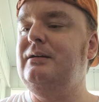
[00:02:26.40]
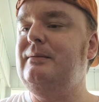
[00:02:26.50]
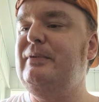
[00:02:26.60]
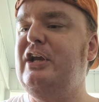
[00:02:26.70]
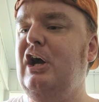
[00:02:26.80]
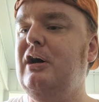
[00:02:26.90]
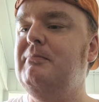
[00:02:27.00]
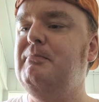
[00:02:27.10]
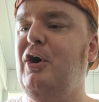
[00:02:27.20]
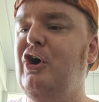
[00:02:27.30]

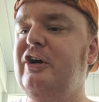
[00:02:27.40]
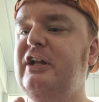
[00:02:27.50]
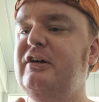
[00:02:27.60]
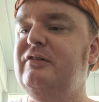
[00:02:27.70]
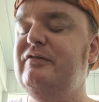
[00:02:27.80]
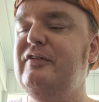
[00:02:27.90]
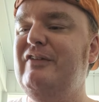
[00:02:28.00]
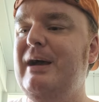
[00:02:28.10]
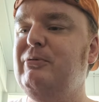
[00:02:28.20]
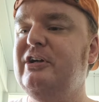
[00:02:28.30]
become part of the
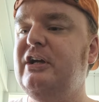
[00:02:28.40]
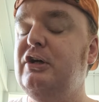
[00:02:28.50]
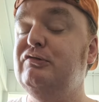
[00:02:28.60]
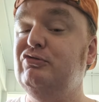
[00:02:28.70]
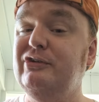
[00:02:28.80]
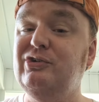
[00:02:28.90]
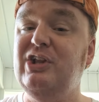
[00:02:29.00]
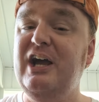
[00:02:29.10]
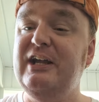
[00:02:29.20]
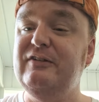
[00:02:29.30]
fabric of real
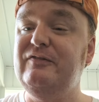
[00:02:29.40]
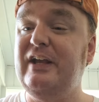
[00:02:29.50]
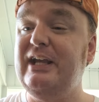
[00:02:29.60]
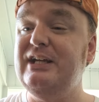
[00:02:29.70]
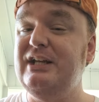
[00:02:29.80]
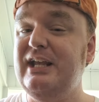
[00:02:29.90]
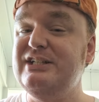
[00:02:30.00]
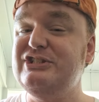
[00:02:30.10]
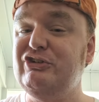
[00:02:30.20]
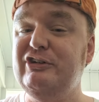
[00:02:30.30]
life, and a
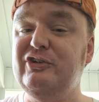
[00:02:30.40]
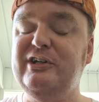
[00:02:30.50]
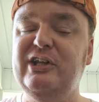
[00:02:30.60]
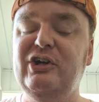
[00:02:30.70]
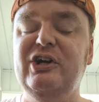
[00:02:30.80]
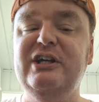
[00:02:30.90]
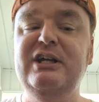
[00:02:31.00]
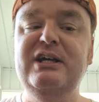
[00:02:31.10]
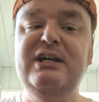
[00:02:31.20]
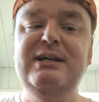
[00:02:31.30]
serial killer
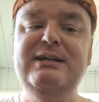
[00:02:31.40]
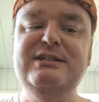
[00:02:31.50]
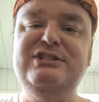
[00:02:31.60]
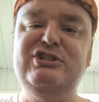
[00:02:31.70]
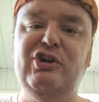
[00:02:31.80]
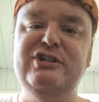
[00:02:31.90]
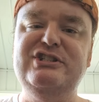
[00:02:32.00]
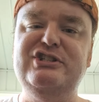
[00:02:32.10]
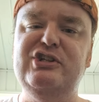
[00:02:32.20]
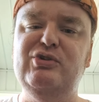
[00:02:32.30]

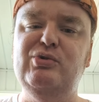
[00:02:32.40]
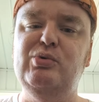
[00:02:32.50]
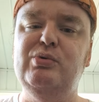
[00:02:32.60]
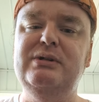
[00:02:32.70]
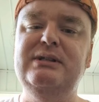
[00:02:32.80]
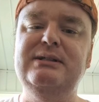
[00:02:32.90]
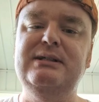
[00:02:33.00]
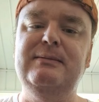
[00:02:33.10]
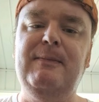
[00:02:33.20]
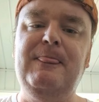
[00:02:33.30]
starts to
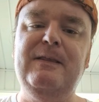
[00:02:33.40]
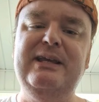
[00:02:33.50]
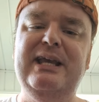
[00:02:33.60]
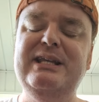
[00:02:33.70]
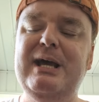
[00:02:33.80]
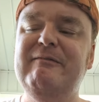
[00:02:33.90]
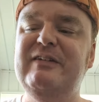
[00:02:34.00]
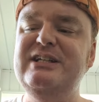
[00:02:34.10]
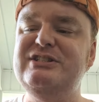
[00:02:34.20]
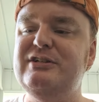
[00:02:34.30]
kidnap
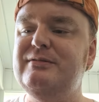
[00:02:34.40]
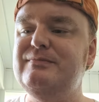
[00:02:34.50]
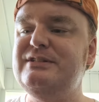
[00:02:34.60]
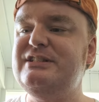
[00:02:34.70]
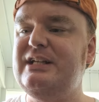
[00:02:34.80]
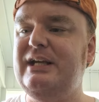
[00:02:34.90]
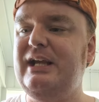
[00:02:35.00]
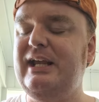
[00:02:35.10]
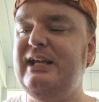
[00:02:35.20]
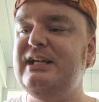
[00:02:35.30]
victims
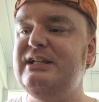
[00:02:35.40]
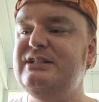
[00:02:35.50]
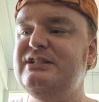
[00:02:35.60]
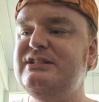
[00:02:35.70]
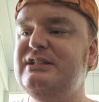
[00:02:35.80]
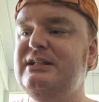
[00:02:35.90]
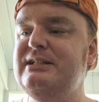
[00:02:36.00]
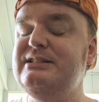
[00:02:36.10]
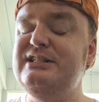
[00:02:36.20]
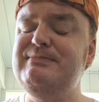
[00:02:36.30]
and
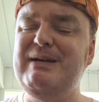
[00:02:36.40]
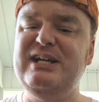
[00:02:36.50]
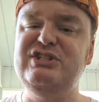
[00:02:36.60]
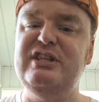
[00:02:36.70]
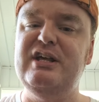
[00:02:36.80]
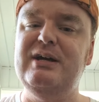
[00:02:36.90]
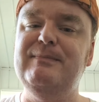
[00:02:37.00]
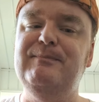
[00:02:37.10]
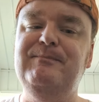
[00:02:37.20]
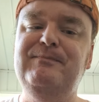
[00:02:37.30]
dispatch
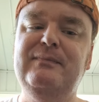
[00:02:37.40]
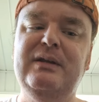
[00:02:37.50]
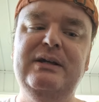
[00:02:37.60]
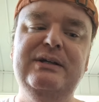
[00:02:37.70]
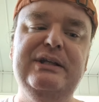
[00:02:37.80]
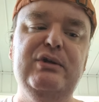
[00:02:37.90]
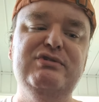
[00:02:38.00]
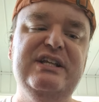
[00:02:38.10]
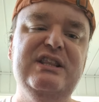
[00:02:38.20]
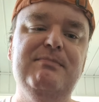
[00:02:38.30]
them
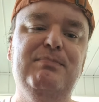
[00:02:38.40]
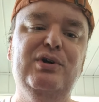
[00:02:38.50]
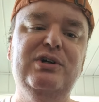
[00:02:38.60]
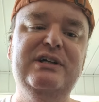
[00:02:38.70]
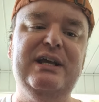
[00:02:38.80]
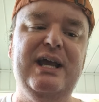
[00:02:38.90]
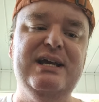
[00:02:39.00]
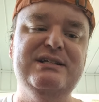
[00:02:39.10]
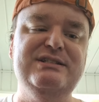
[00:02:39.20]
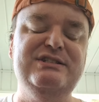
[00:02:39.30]
using the book
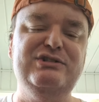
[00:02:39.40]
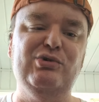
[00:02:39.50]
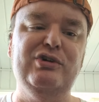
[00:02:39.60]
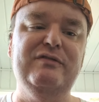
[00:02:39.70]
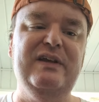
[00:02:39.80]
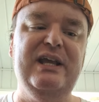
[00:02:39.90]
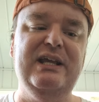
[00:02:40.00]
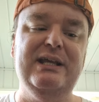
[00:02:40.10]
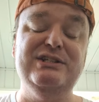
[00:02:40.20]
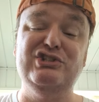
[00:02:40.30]
as sort of
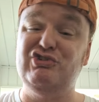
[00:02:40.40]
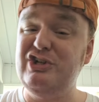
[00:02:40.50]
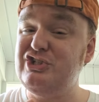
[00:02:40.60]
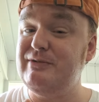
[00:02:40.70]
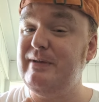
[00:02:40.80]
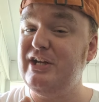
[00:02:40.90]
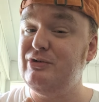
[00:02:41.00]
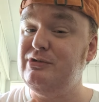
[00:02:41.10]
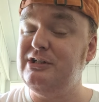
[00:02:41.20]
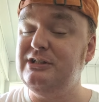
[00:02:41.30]
a instruction
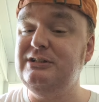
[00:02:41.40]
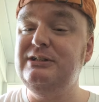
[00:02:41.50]
manual.